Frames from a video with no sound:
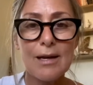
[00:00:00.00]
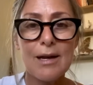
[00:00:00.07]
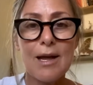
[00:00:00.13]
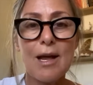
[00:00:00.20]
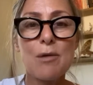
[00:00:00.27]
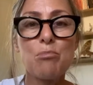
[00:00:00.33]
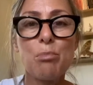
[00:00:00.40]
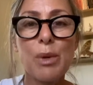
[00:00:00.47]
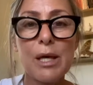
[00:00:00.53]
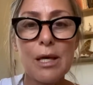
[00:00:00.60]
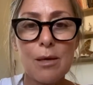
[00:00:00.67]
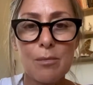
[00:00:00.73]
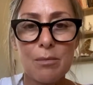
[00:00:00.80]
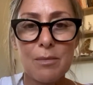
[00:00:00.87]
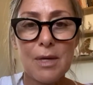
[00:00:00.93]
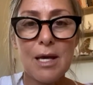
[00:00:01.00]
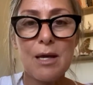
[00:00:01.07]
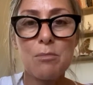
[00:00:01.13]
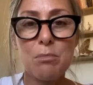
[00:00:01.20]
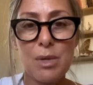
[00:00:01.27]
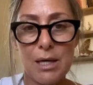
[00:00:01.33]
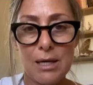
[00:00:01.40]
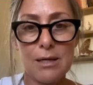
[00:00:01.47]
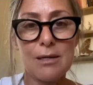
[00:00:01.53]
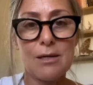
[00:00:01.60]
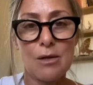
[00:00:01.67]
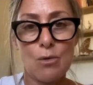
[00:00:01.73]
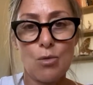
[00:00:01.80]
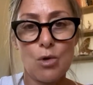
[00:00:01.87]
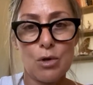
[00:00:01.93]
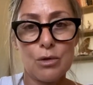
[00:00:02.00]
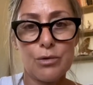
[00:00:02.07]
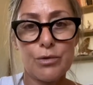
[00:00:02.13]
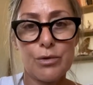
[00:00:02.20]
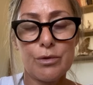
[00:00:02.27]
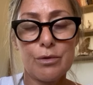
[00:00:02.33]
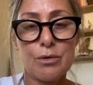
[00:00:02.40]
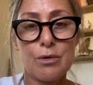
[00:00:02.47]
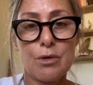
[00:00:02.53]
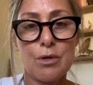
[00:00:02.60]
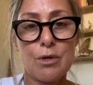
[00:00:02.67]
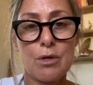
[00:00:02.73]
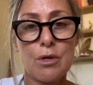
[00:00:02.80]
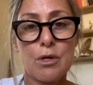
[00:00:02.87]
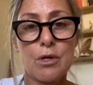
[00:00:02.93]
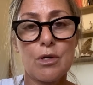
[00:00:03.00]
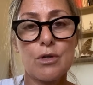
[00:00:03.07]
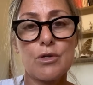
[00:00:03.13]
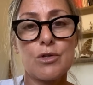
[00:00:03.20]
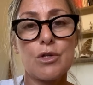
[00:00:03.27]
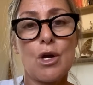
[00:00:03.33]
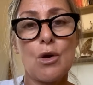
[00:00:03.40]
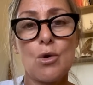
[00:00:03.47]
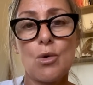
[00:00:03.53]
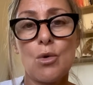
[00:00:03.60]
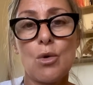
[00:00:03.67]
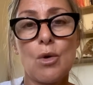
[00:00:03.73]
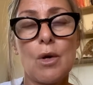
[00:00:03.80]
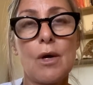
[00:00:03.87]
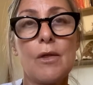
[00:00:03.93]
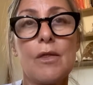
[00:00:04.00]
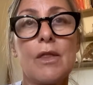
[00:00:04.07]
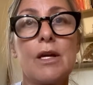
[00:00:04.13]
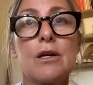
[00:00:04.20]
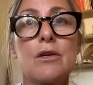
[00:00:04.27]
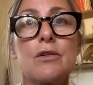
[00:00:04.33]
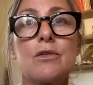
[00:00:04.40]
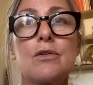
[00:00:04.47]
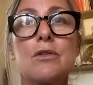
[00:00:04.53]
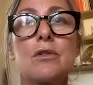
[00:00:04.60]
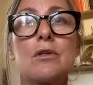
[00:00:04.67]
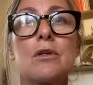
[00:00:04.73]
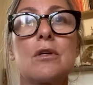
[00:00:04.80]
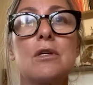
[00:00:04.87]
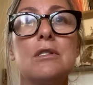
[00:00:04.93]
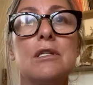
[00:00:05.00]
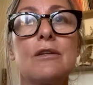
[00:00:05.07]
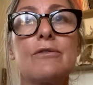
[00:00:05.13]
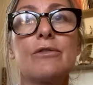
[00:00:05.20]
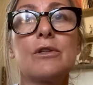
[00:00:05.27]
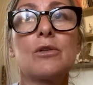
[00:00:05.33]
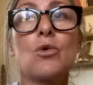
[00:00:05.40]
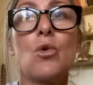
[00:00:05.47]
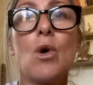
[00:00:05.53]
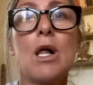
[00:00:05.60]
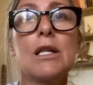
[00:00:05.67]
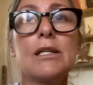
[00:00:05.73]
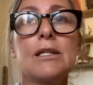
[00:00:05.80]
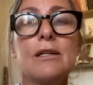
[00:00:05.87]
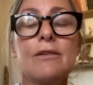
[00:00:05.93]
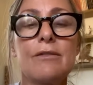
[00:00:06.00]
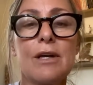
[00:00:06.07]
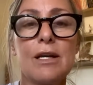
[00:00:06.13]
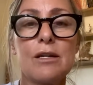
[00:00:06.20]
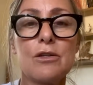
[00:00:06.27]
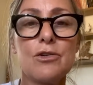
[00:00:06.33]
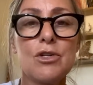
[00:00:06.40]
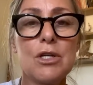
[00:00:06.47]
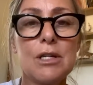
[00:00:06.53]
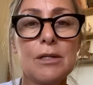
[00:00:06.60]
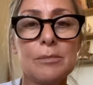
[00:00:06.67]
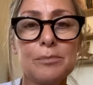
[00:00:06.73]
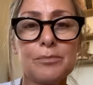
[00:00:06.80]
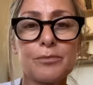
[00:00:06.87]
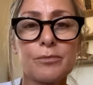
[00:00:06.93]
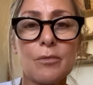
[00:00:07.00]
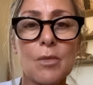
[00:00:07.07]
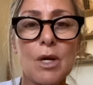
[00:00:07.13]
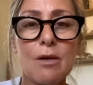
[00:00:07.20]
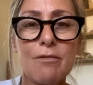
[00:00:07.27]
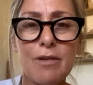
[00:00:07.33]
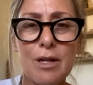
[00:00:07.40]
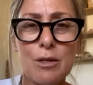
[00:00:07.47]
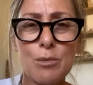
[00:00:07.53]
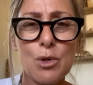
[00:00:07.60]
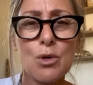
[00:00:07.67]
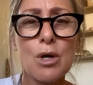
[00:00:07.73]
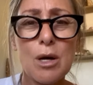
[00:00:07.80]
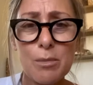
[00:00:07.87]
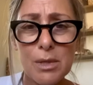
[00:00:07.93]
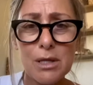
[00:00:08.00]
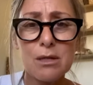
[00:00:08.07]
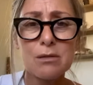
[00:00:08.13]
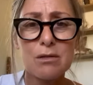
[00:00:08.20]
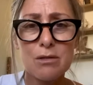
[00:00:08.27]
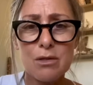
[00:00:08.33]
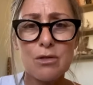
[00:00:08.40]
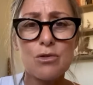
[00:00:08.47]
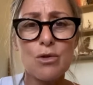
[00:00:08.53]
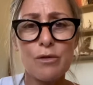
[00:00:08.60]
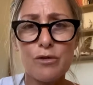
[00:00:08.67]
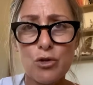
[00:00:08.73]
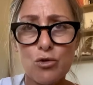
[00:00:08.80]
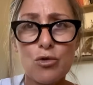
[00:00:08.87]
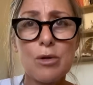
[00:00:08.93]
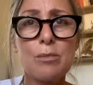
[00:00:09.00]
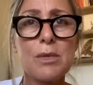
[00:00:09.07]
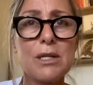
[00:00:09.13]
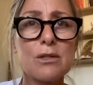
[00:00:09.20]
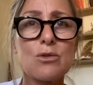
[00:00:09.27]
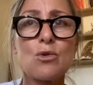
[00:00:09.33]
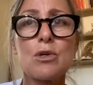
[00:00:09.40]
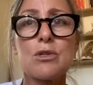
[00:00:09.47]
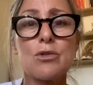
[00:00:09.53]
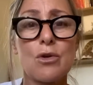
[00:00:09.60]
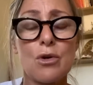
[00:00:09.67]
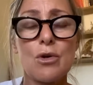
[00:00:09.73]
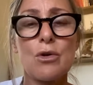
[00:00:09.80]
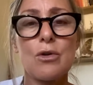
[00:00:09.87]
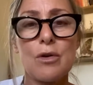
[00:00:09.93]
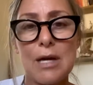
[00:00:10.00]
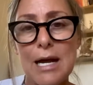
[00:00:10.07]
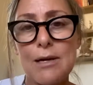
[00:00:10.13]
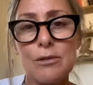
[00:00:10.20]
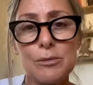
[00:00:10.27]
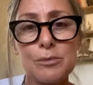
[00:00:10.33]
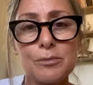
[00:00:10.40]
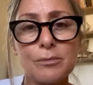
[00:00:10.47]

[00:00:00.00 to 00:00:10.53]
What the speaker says: and beam and be it in the world. So there's a different quality of energy available, coming, sort of streaming towards Earth now.